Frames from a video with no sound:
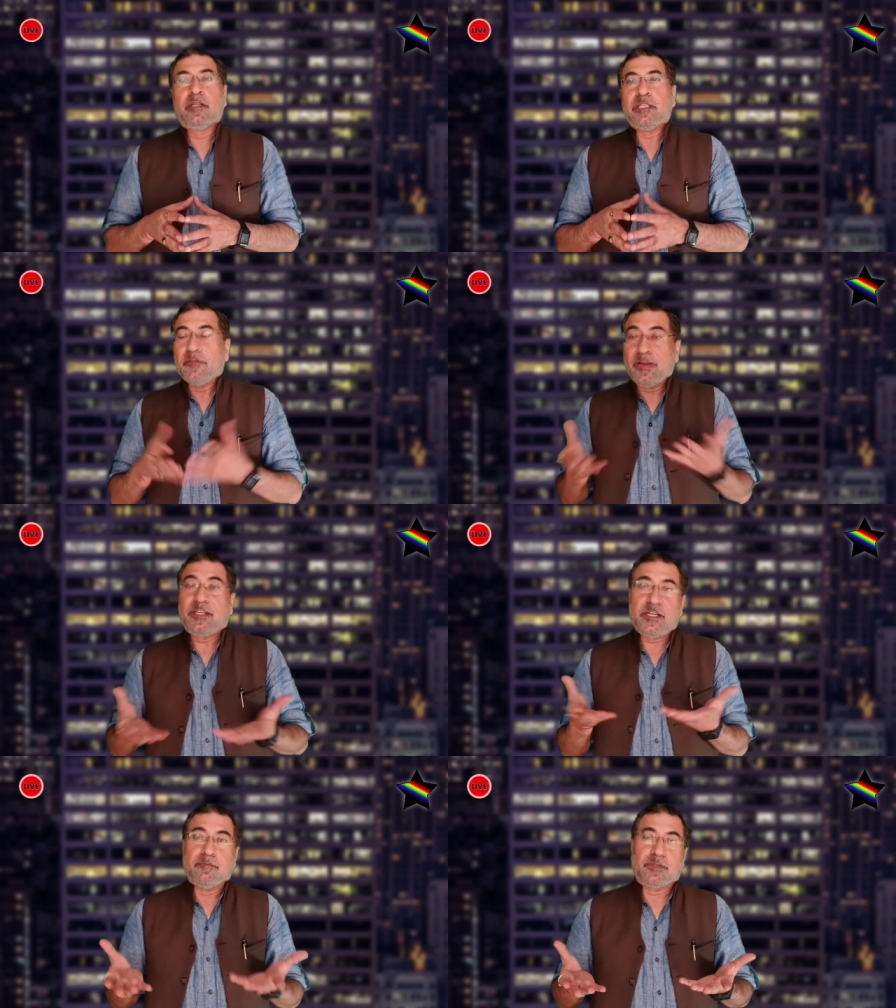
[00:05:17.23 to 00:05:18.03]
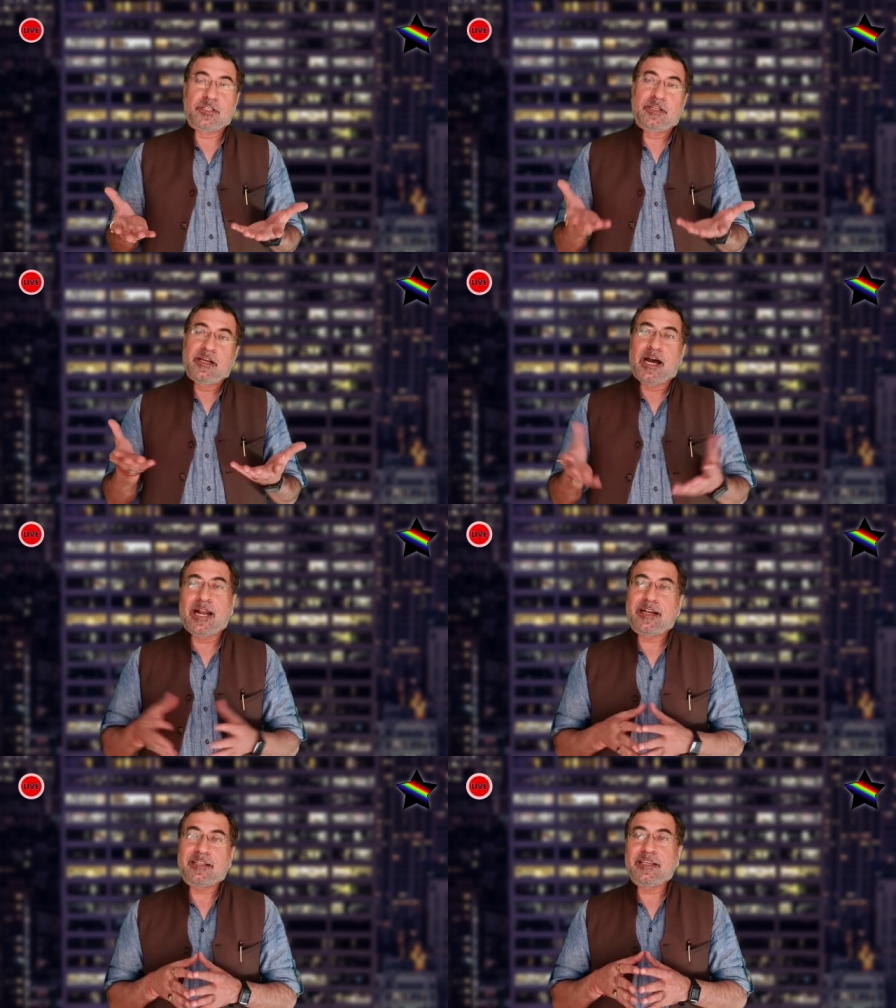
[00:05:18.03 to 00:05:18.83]
the victims
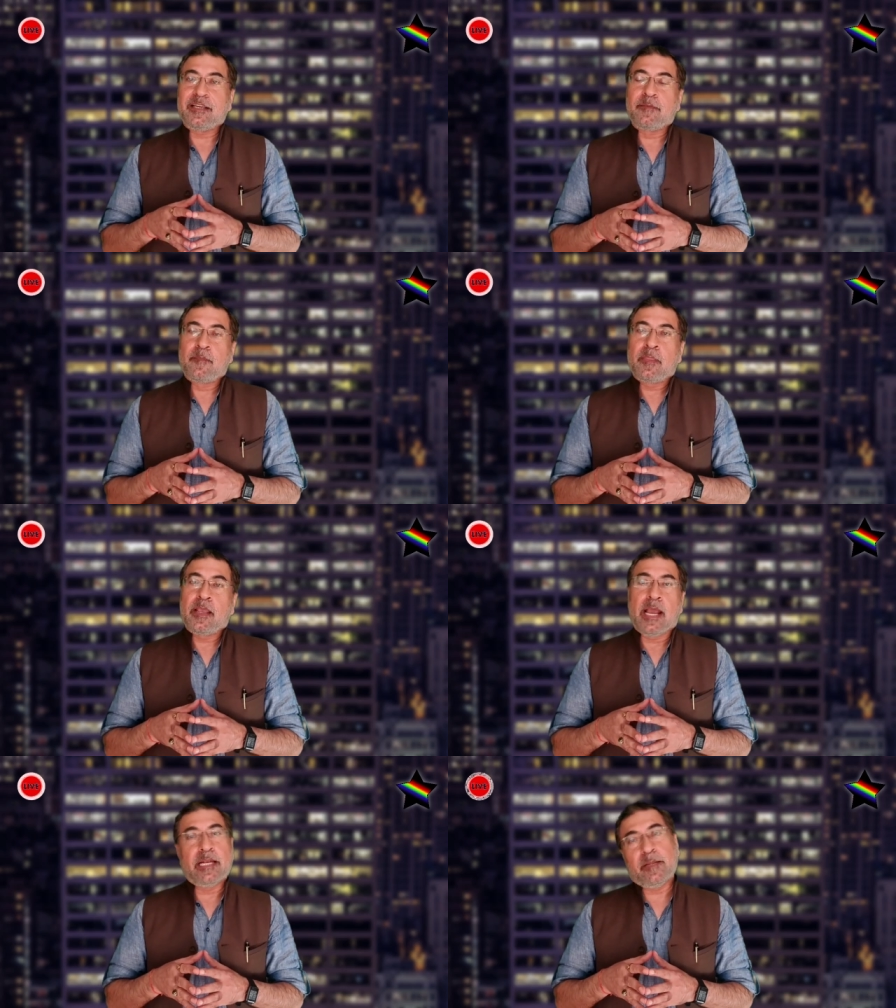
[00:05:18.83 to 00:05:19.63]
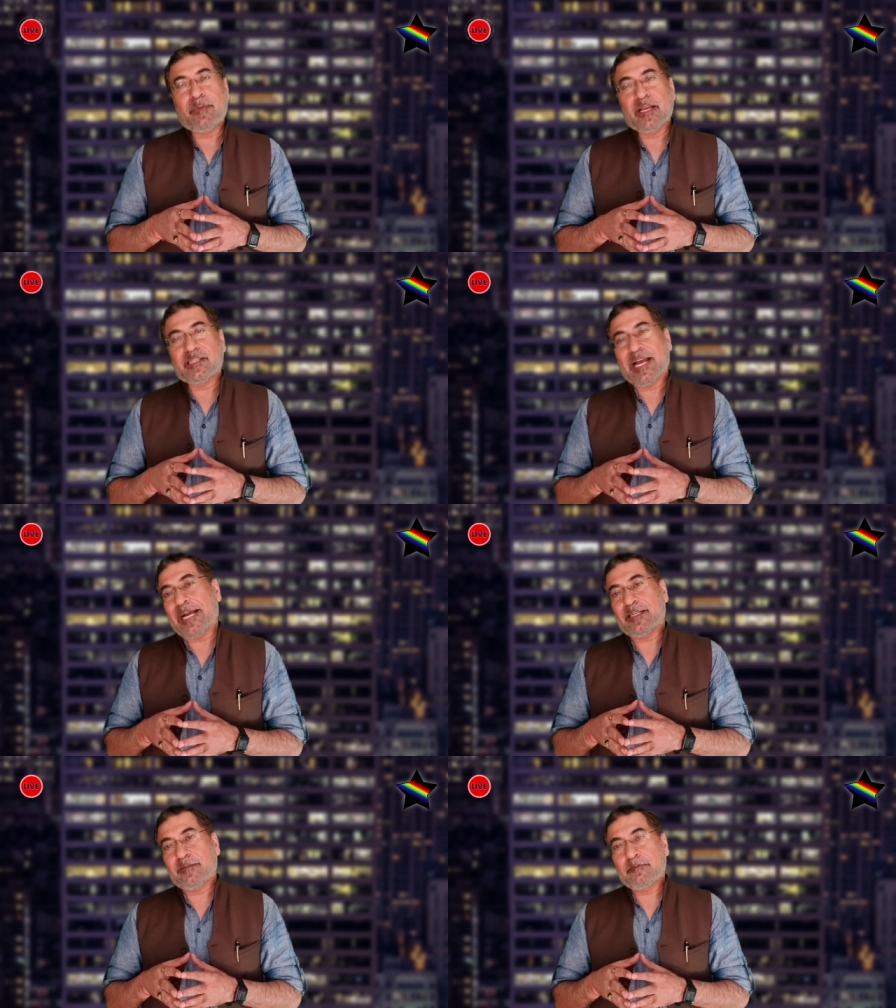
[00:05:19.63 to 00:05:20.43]
under the NDPS
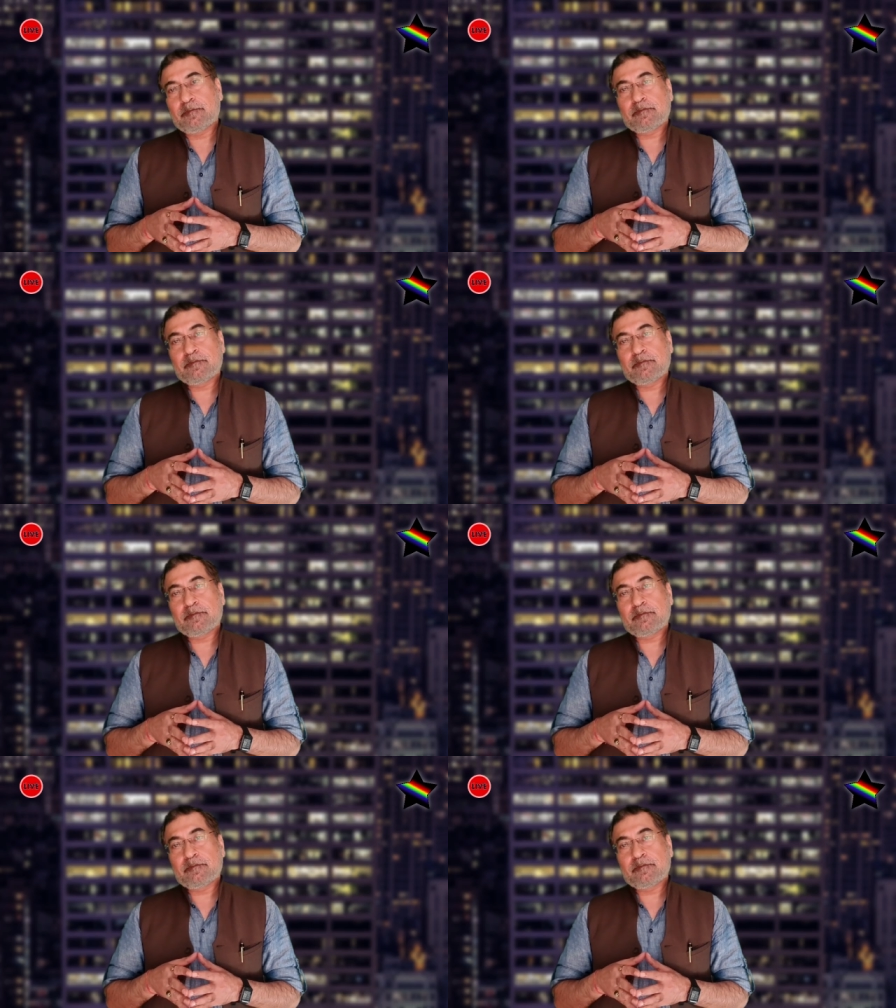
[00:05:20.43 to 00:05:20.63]
Act.